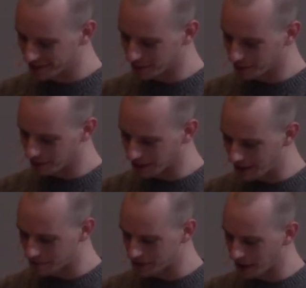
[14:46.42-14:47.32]
or
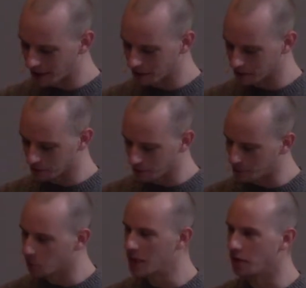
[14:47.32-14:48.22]
lifestyles.
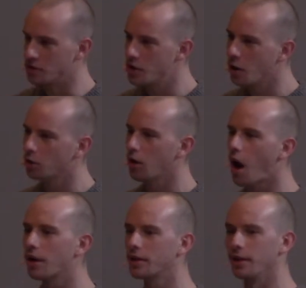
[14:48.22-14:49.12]
Remember, we are no
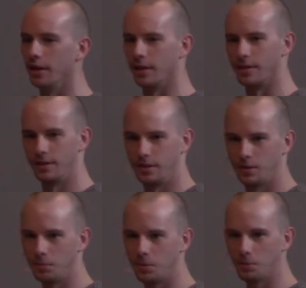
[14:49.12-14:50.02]
longer,
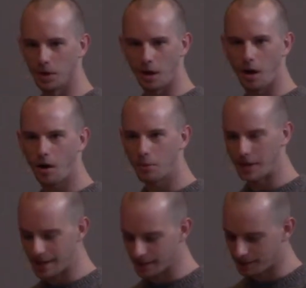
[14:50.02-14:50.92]
we weren't
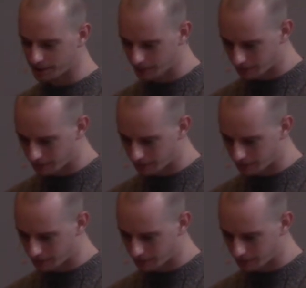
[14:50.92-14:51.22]
always